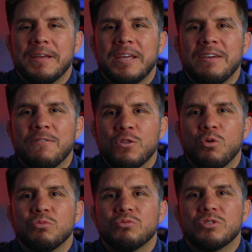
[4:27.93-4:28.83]
giving
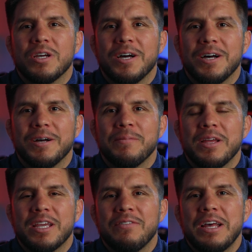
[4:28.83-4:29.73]
that
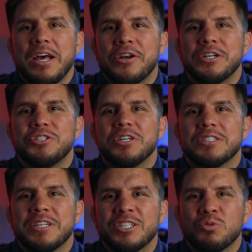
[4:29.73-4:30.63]
energy
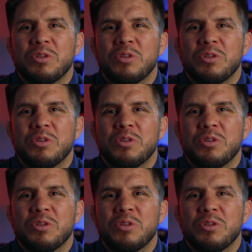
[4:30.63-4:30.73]
attention.